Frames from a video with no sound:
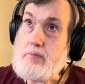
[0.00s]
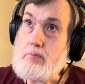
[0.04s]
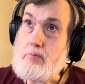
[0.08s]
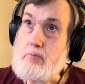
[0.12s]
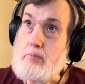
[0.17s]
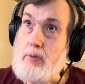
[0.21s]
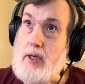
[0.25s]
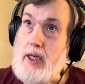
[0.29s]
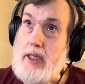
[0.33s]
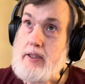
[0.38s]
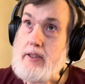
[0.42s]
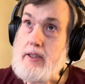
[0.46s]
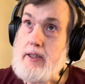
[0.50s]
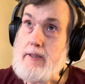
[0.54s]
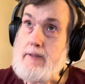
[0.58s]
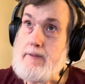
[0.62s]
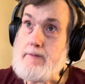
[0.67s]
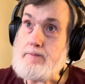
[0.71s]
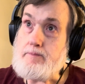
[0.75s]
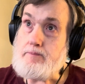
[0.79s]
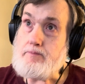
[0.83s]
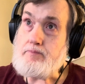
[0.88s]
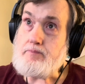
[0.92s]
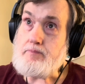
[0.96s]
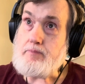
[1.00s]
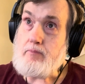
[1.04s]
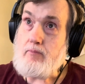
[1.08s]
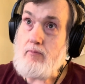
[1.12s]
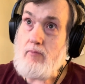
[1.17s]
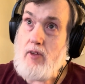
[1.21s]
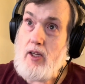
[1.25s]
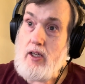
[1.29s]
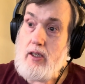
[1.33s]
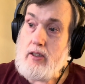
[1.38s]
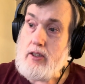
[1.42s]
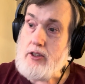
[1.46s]
But,
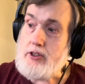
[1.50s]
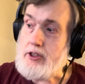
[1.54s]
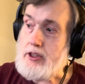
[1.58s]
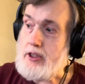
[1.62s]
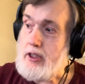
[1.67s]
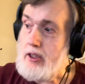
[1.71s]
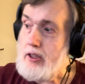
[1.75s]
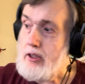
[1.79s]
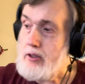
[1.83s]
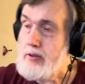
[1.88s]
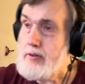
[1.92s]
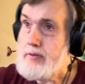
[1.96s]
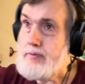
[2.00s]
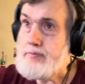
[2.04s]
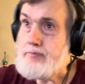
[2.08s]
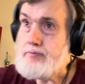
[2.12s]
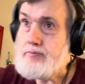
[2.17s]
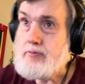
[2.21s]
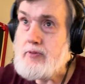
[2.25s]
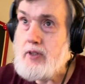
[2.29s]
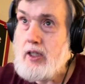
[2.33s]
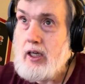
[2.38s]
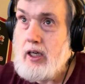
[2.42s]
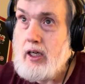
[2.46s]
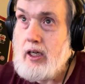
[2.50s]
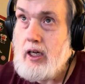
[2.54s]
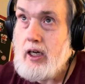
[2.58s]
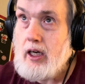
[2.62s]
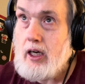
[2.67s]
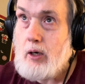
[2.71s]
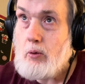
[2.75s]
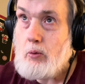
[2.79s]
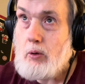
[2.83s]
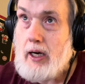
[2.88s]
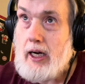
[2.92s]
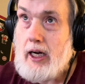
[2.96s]
so,
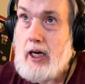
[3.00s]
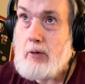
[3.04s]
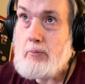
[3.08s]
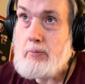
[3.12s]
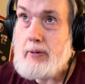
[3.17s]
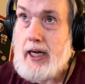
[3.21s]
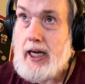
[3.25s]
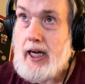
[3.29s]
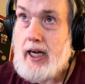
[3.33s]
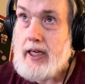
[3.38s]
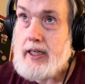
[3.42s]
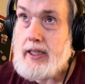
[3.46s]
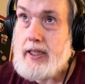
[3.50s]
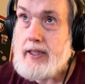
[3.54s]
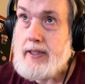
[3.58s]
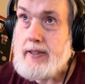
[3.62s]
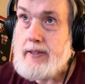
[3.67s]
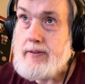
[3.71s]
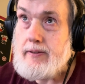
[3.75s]
a while back,